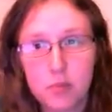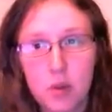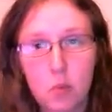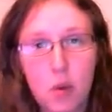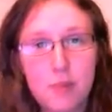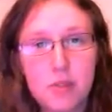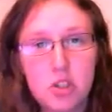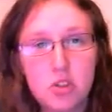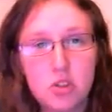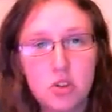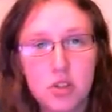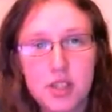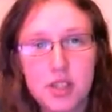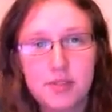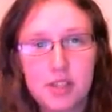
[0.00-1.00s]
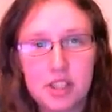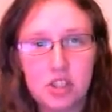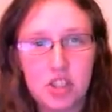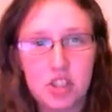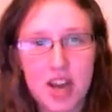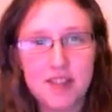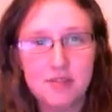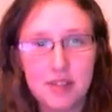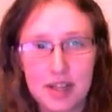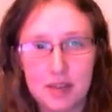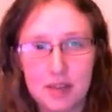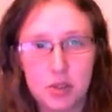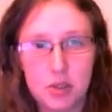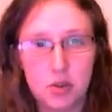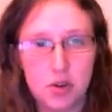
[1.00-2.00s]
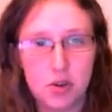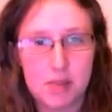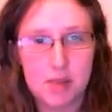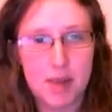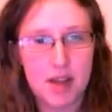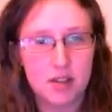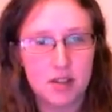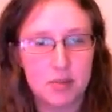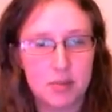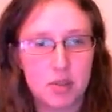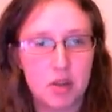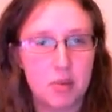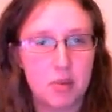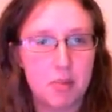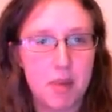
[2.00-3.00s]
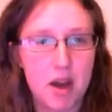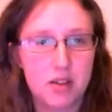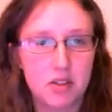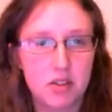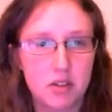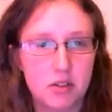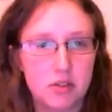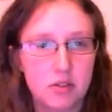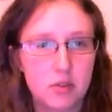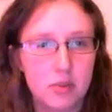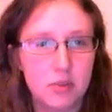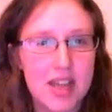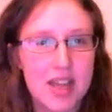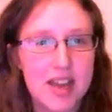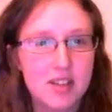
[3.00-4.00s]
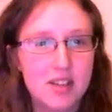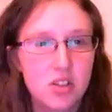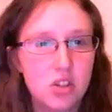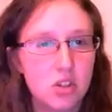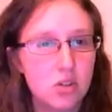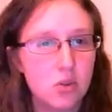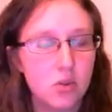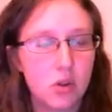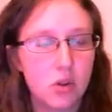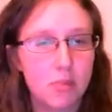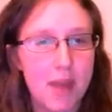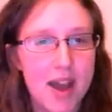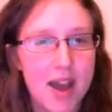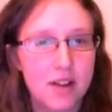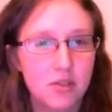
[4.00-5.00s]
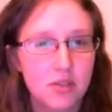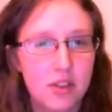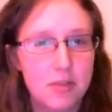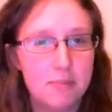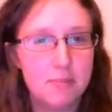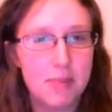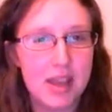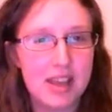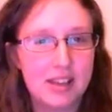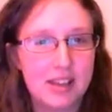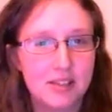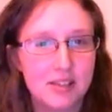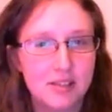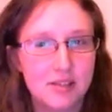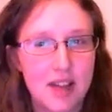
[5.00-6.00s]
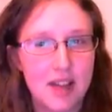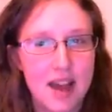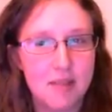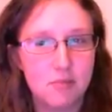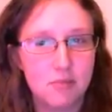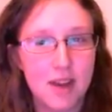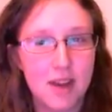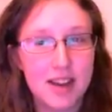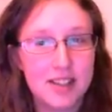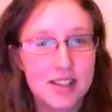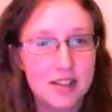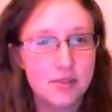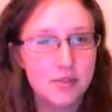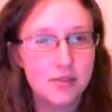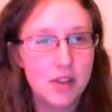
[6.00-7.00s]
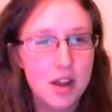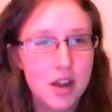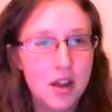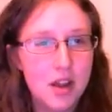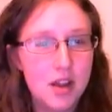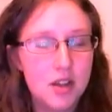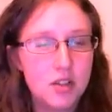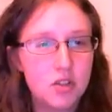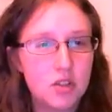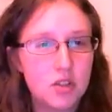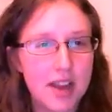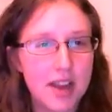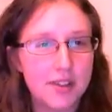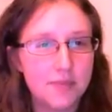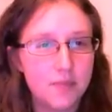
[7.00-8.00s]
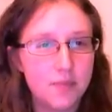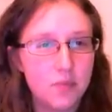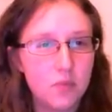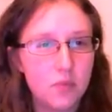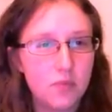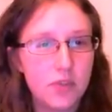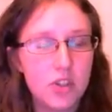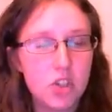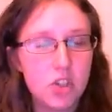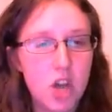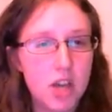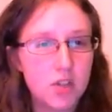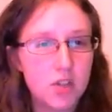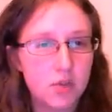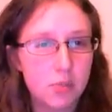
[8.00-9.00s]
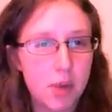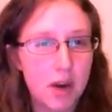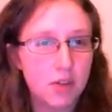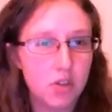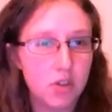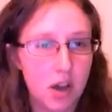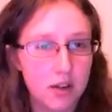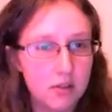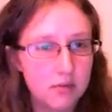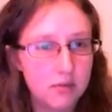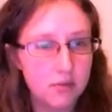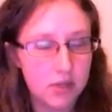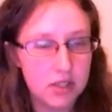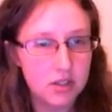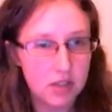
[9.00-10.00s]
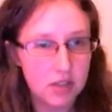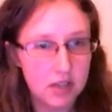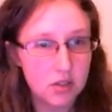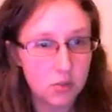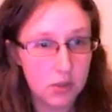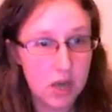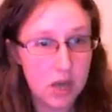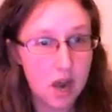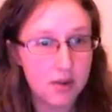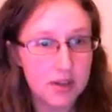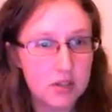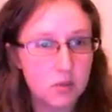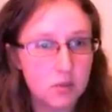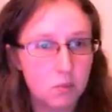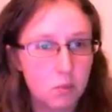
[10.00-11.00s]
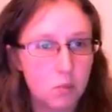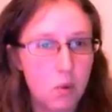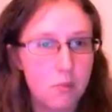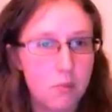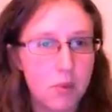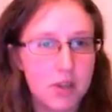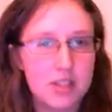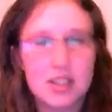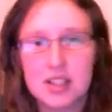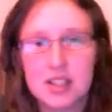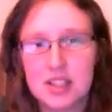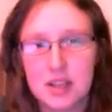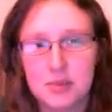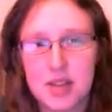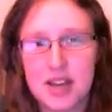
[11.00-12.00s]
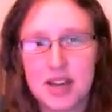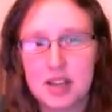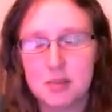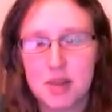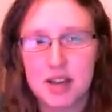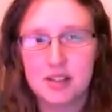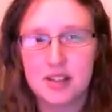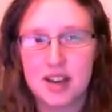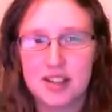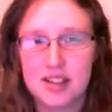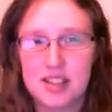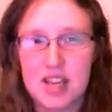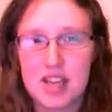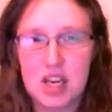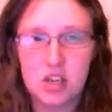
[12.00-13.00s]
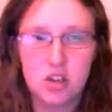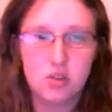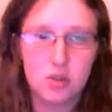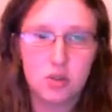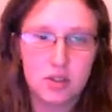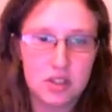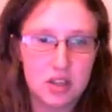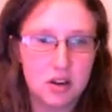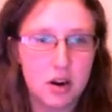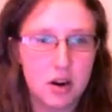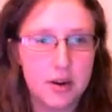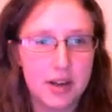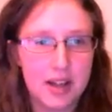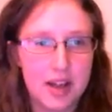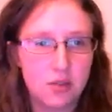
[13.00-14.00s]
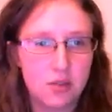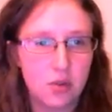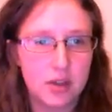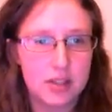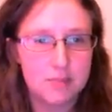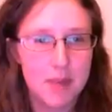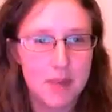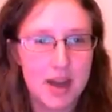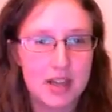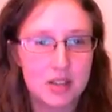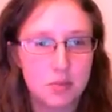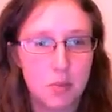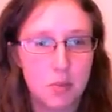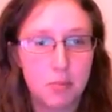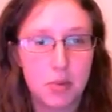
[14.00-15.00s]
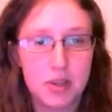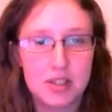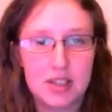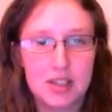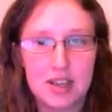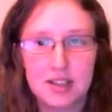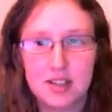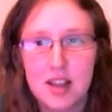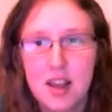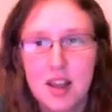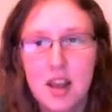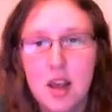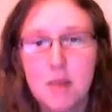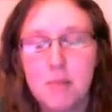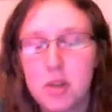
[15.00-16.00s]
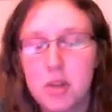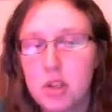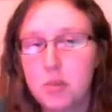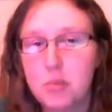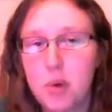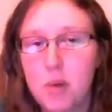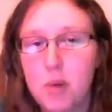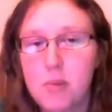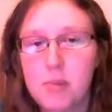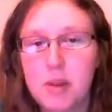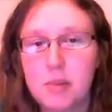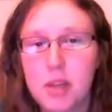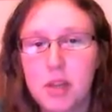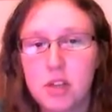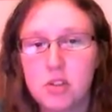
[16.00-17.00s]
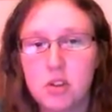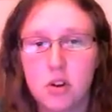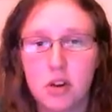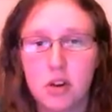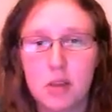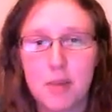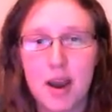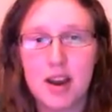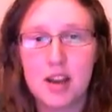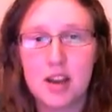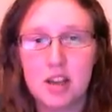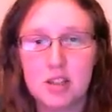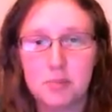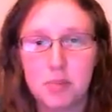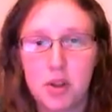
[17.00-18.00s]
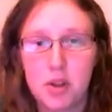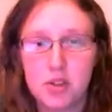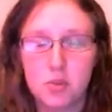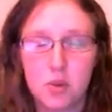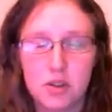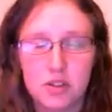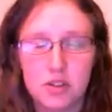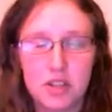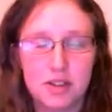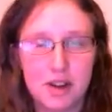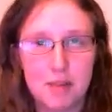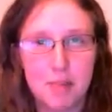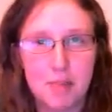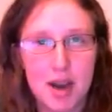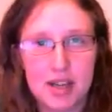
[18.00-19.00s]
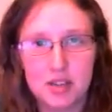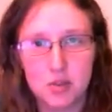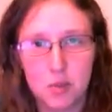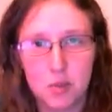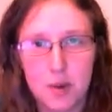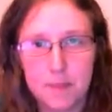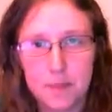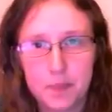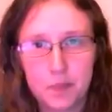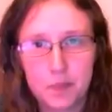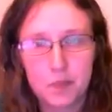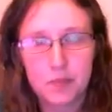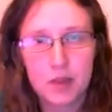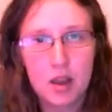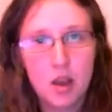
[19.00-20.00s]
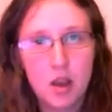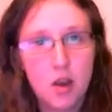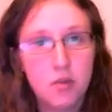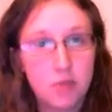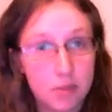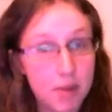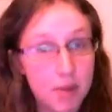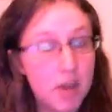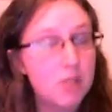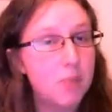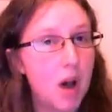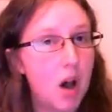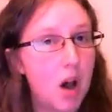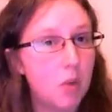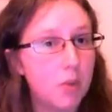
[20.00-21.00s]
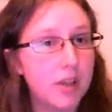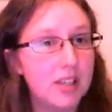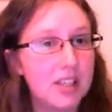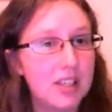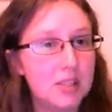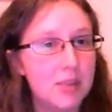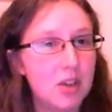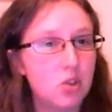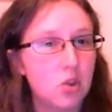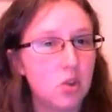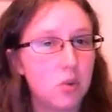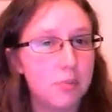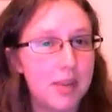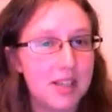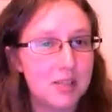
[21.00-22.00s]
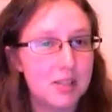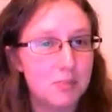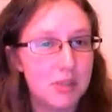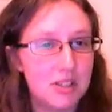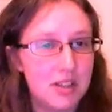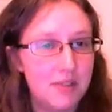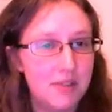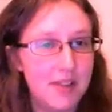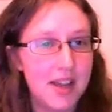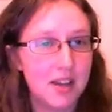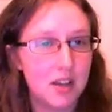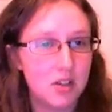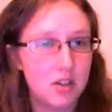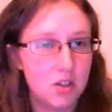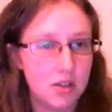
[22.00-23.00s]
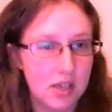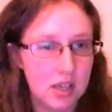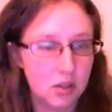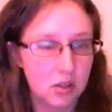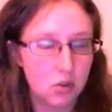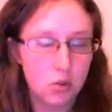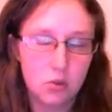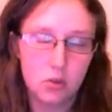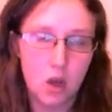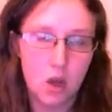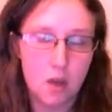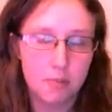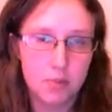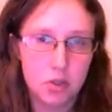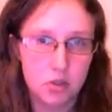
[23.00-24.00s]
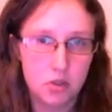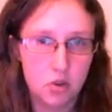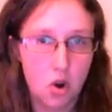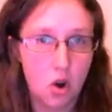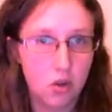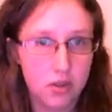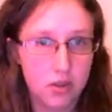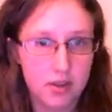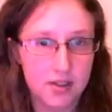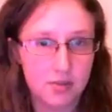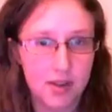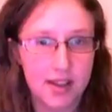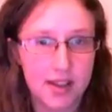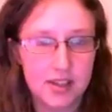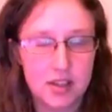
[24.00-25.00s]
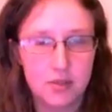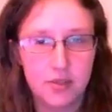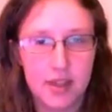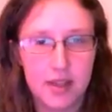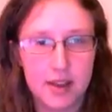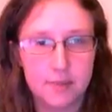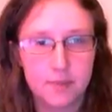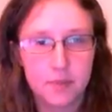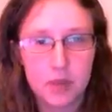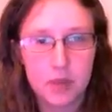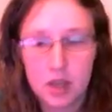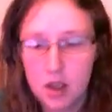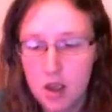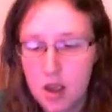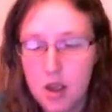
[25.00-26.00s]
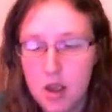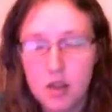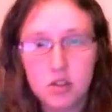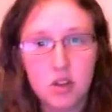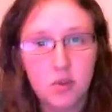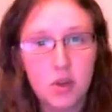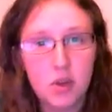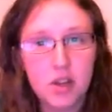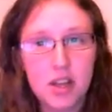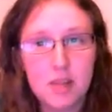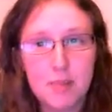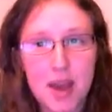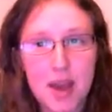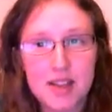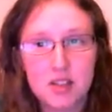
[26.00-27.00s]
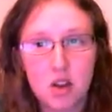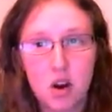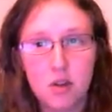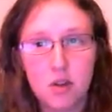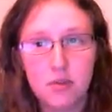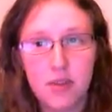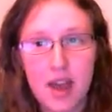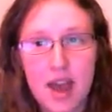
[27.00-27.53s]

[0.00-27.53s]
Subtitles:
When we're just talking really generally and we're talking about subatomic particles, we tend to just talk about them being relative. So for the charge of a proton, for instance, we know it's 1.6 times 10 to the minus 19, neutron 0, and electron is minus 1.6. But you probably were used to talking about it as +1, 0, -1. For the most part, we're going to need to make sure we're being specific and doing it in coulombs, not this relative thing. So if we look at the mass of